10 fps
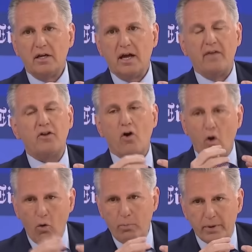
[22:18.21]
and they're
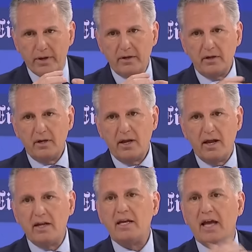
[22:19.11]
open,
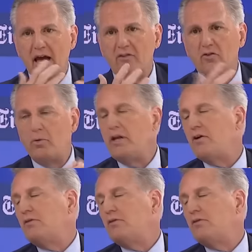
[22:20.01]
and he has the window.